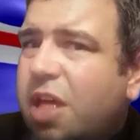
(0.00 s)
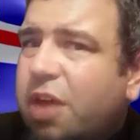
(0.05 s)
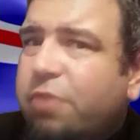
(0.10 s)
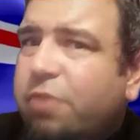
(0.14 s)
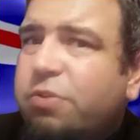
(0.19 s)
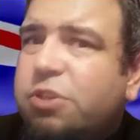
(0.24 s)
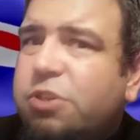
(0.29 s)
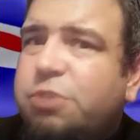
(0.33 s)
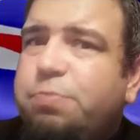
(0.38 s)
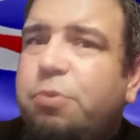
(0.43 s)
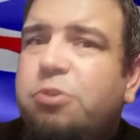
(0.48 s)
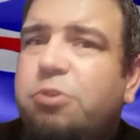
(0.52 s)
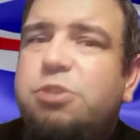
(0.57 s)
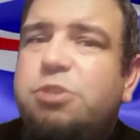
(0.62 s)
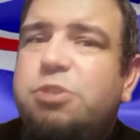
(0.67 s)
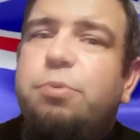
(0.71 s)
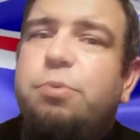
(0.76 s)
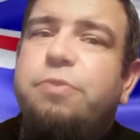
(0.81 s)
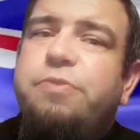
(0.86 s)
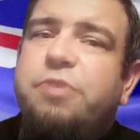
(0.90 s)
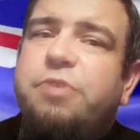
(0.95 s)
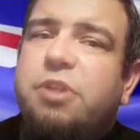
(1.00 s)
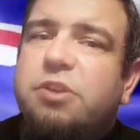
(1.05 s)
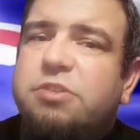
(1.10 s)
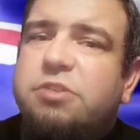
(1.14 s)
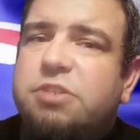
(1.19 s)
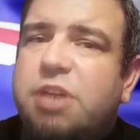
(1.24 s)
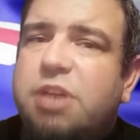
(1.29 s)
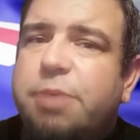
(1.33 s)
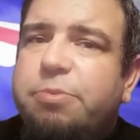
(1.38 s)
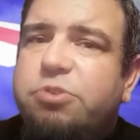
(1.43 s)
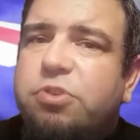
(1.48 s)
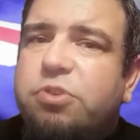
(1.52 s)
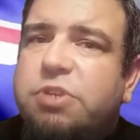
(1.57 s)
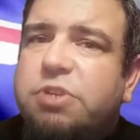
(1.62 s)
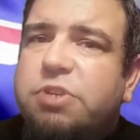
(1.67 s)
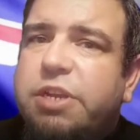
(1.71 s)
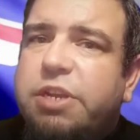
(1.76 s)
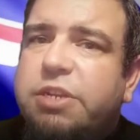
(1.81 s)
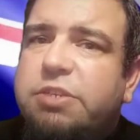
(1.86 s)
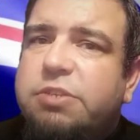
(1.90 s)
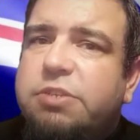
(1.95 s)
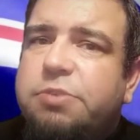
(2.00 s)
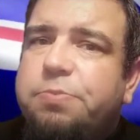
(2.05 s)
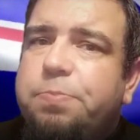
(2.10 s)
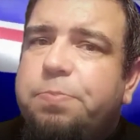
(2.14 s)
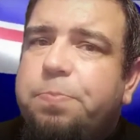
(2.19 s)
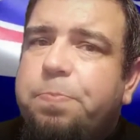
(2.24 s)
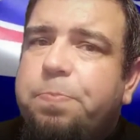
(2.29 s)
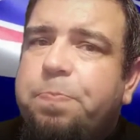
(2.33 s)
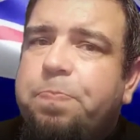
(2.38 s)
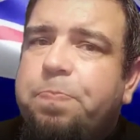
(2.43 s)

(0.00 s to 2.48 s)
are responsible for those same atrocities.